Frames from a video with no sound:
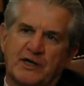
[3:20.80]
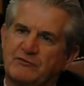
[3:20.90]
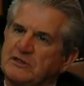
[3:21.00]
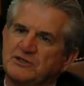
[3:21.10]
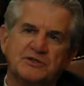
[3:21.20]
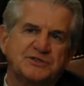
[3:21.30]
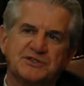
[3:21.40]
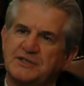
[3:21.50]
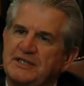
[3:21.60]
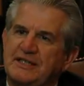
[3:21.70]
for every lunch, so
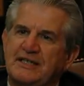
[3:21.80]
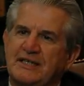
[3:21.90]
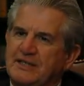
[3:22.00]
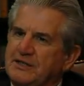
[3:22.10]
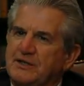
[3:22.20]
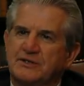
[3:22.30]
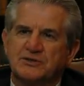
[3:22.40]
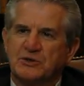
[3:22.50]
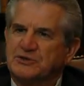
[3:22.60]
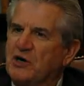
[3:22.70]

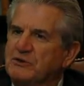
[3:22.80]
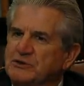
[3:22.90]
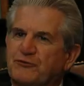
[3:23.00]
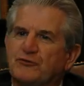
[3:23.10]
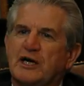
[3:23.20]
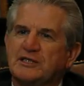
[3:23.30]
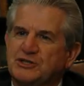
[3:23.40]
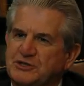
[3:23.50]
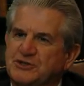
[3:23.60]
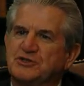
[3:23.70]
it's always
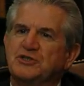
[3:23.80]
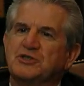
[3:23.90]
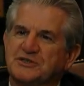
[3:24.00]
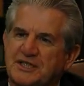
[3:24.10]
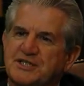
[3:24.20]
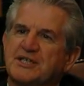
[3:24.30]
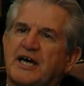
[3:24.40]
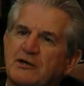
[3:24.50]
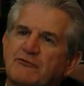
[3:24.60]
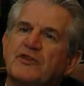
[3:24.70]
fresh, it's new, it's
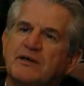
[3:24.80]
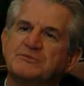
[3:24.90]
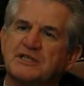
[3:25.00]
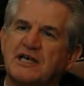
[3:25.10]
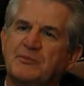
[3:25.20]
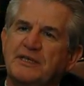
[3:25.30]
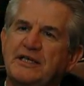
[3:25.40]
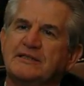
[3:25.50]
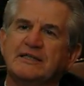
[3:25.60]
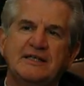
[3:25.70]
exciting for them to come
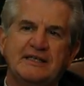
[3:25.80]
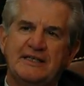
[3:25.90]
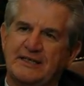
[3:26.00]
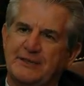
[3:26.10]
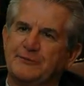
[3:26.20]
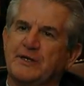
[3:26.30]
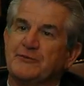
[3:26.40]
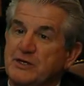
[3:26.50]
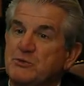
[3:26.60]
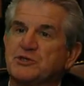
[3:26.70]
and eat,
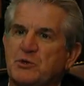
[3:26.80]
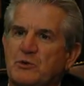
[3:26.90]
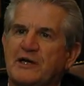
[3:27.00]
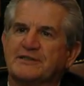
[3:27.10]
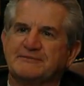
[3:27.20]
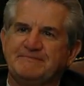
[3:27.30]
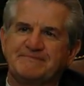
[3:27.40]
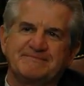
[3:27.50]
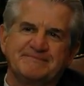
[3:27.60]
and that's what you want.